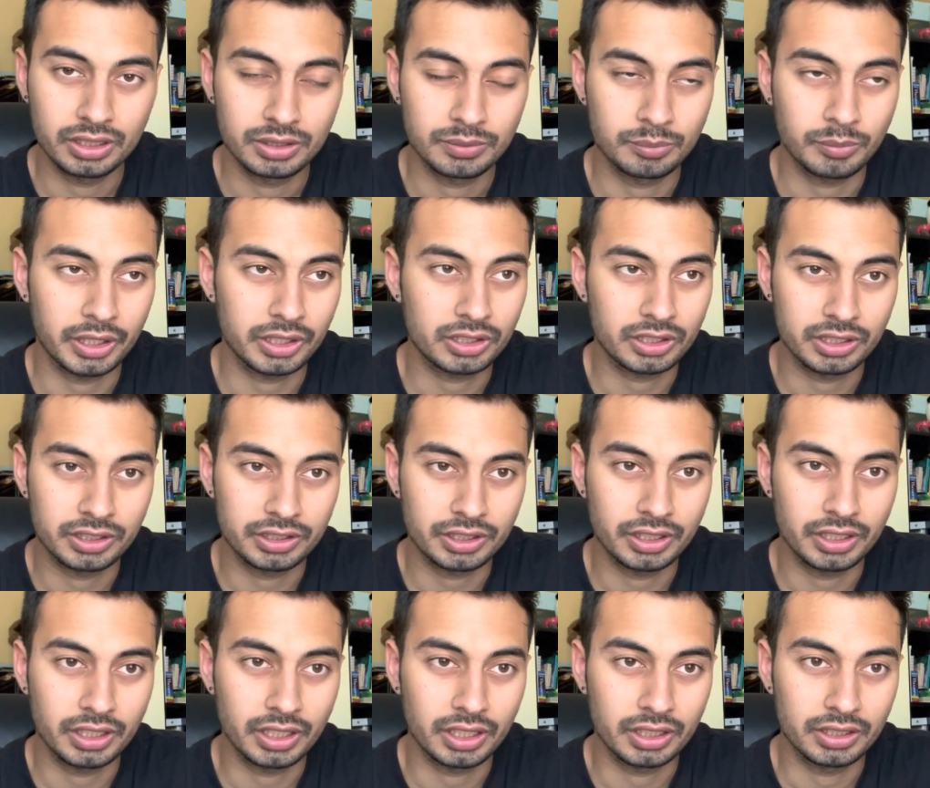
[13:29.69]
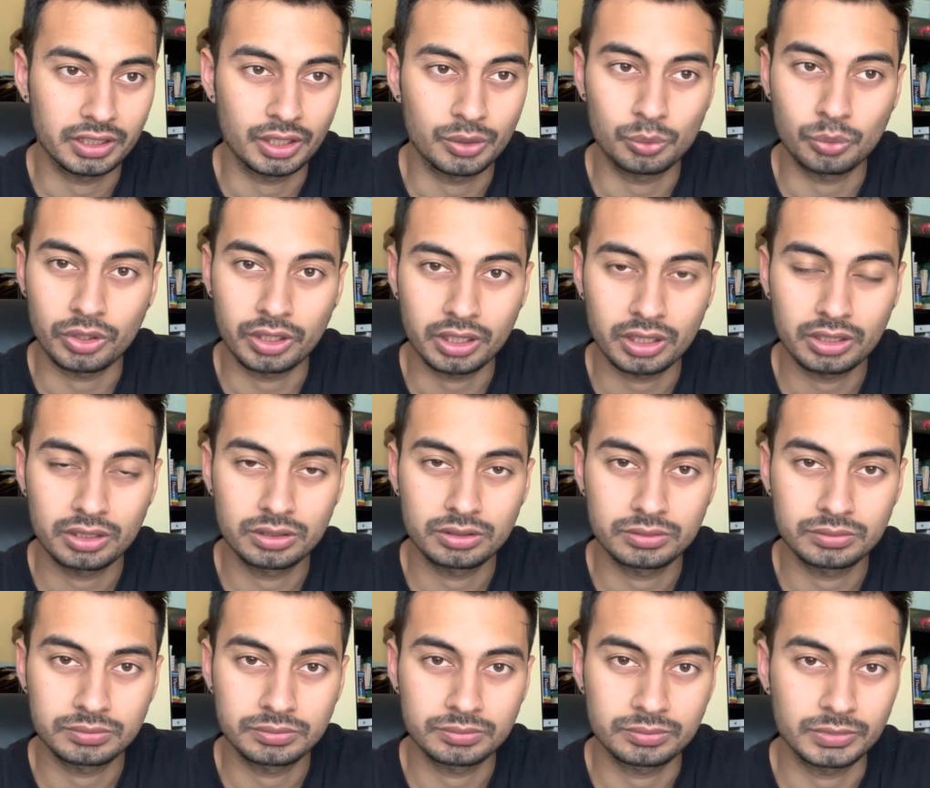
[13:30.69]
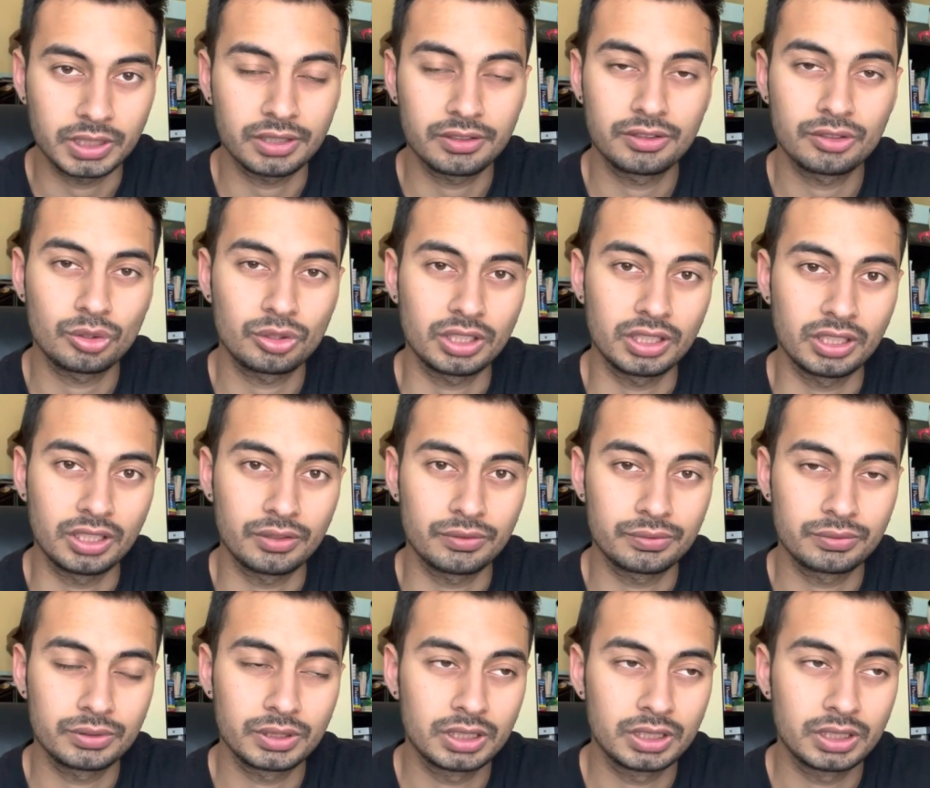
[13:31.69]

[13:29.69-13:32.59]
my country and then work. That's not enough.